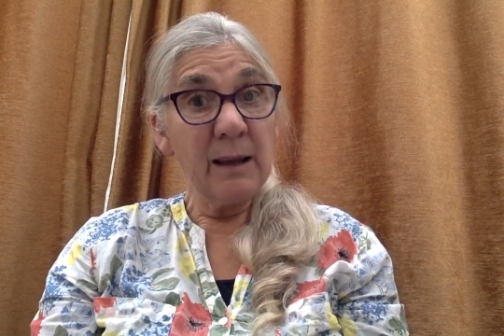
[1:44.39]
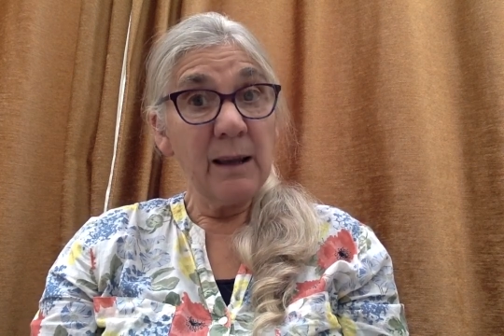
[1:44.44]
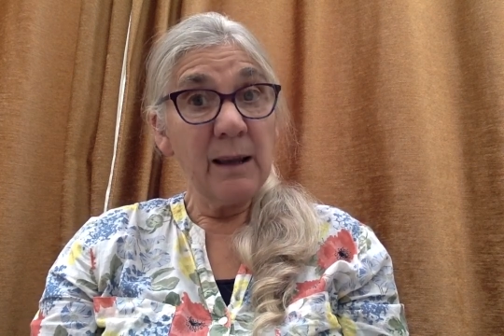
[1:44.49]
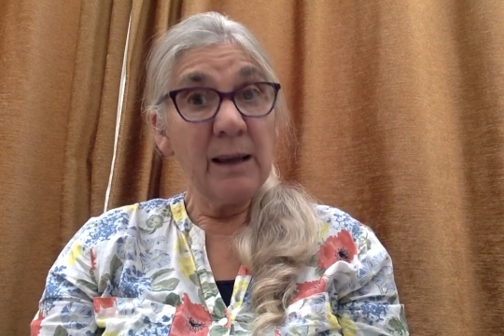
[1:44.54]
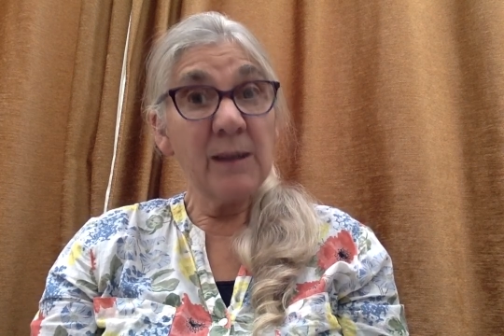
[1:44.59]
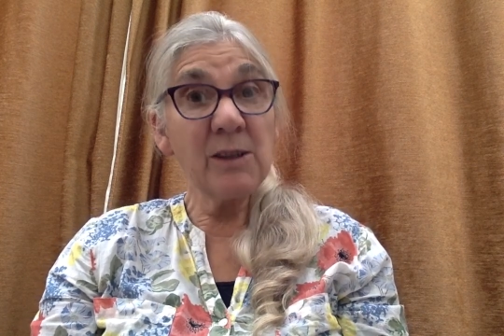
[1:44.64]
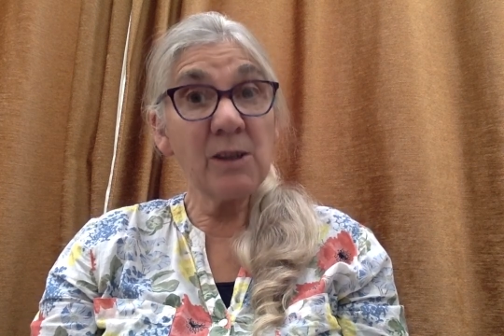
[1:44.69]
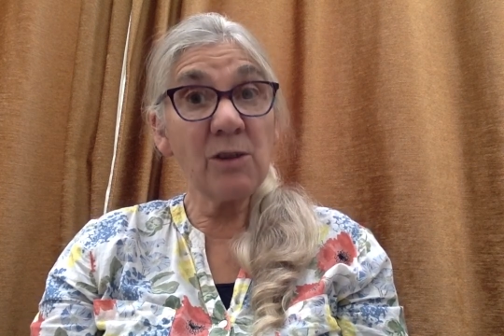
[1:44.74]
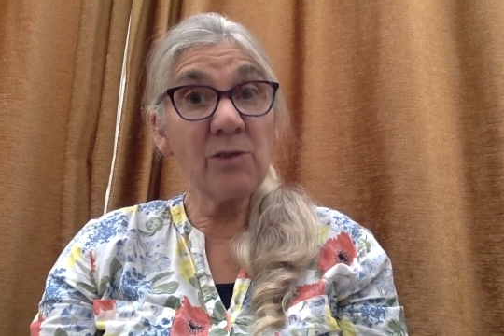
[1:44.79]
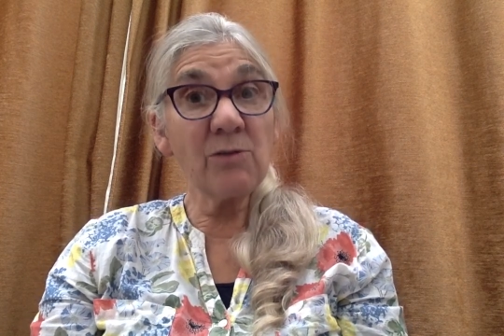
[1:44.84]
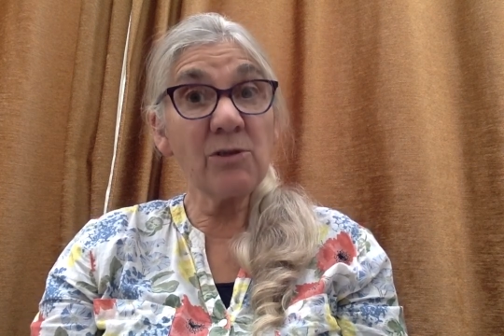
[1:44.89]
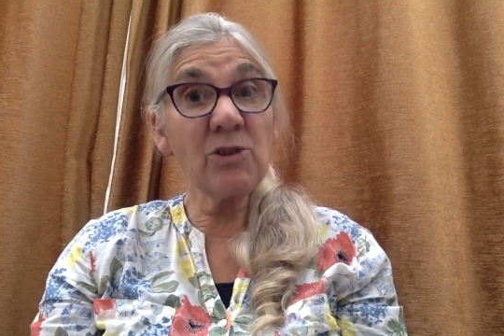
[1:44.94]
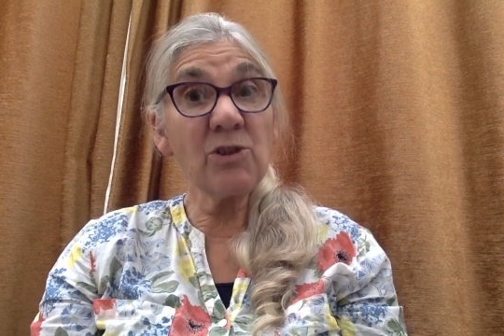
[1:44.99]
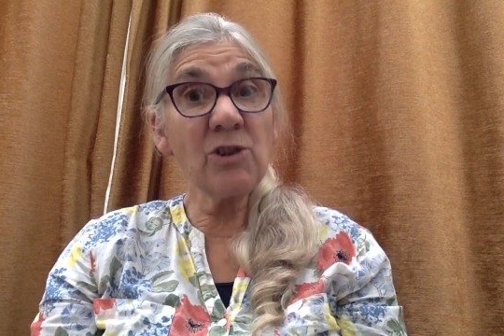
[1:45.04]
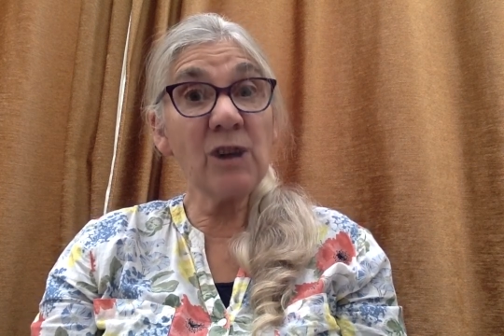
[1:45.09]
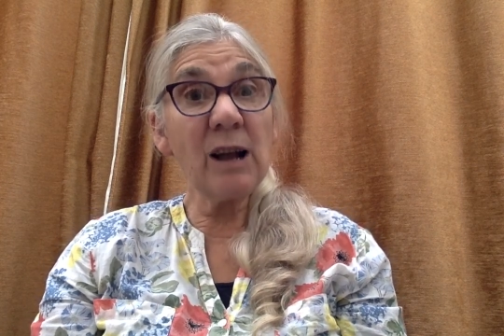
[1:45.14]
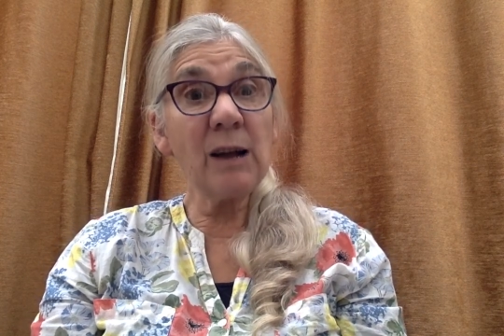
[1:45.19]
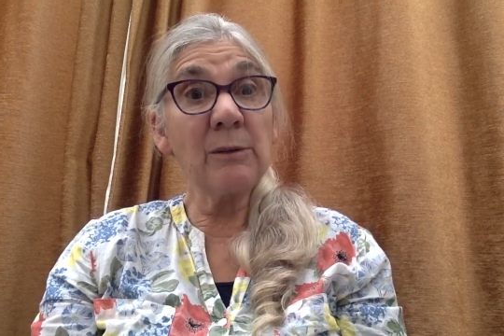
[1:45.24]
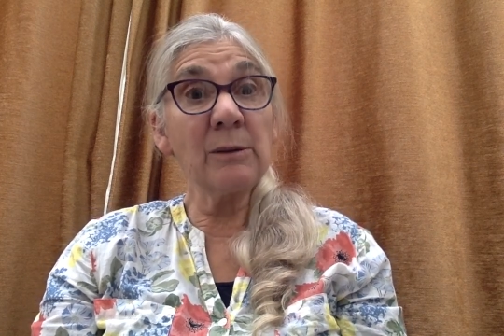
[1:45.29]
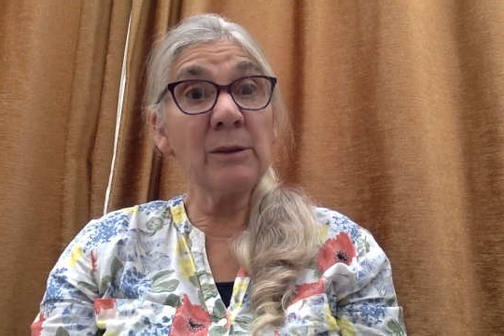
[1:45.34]
He took the
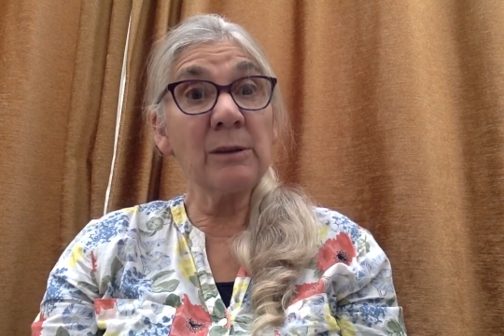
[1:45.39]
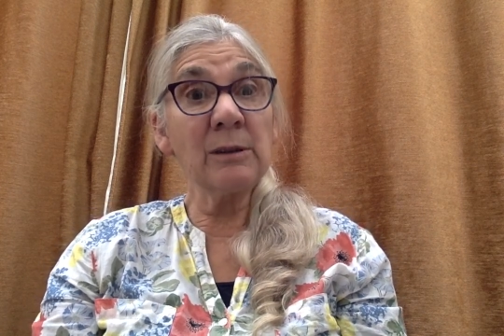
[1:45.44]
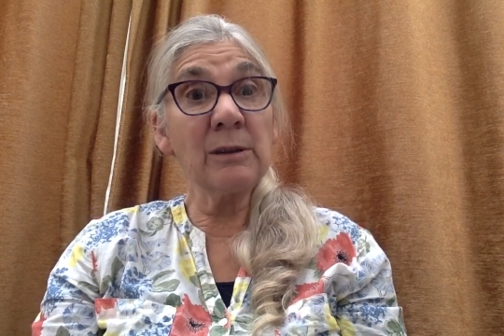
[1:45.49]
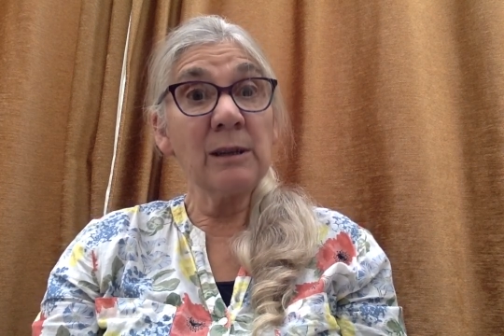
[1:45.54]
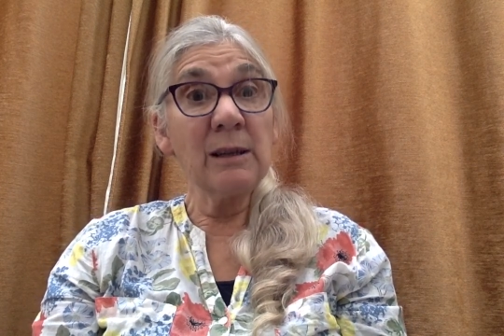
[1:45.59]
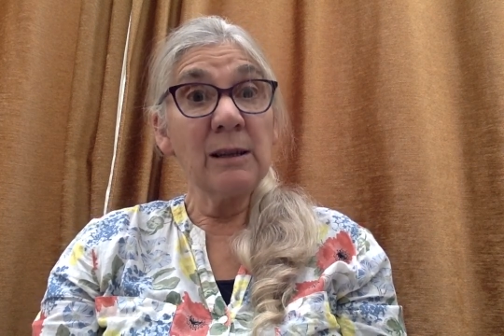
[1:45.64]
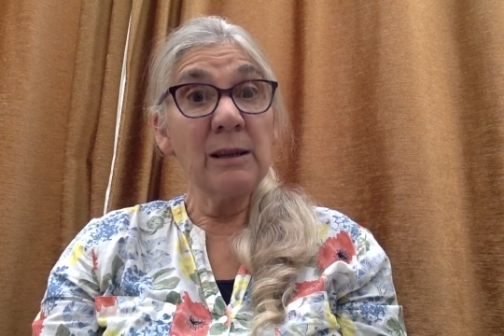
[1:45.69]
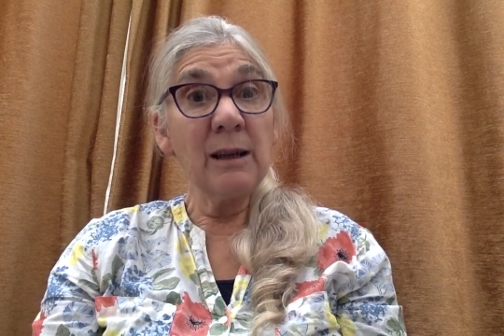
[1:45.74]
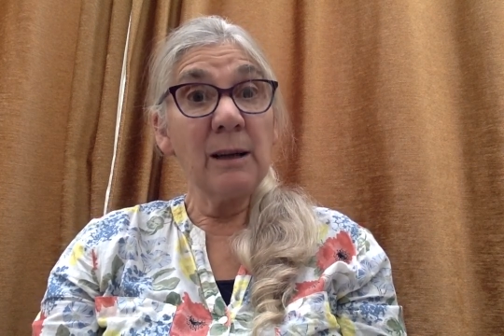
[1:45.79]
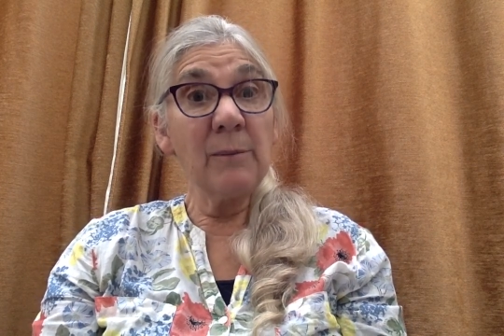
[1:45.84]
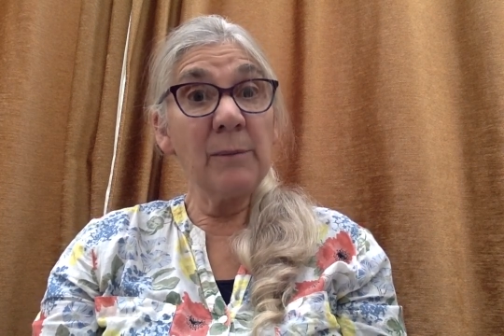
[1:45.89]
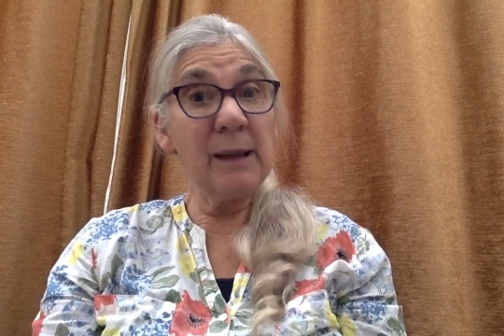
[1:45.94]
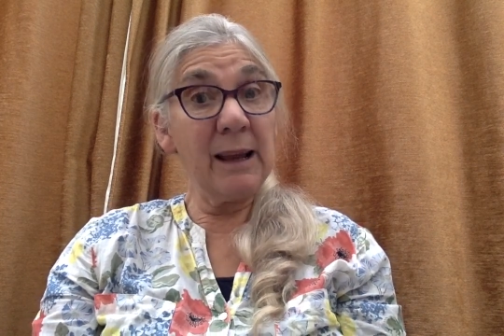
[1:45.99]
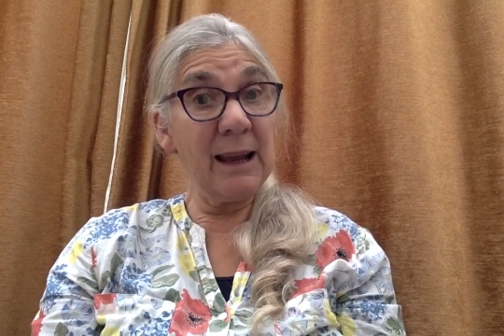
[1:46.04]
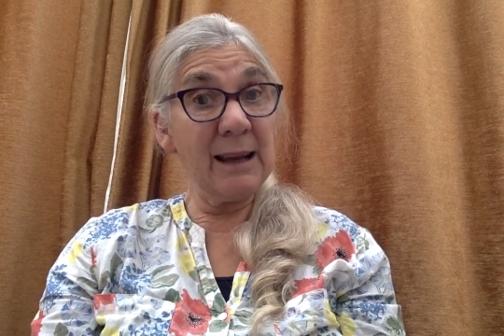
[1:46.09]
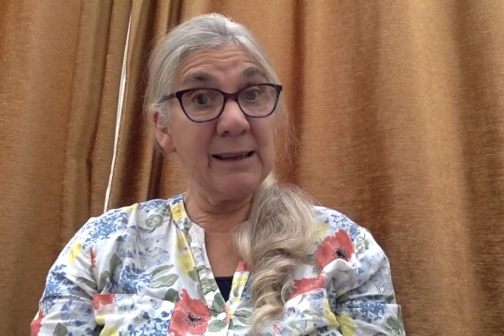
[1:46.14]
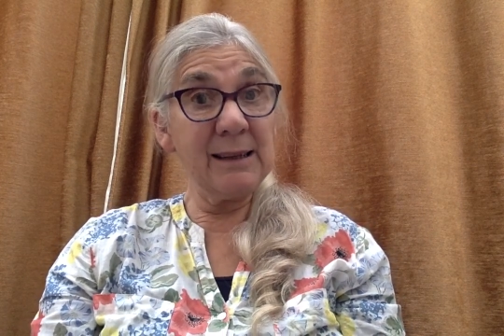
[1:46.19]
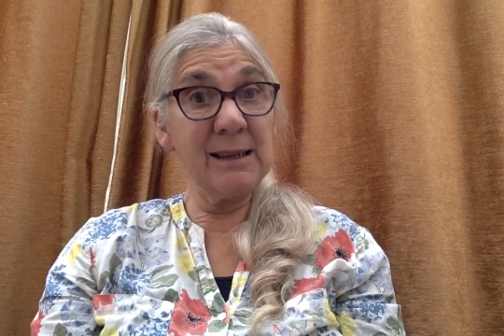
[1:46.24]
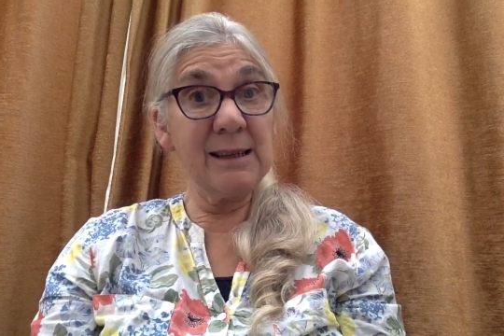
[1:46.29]
trowel and began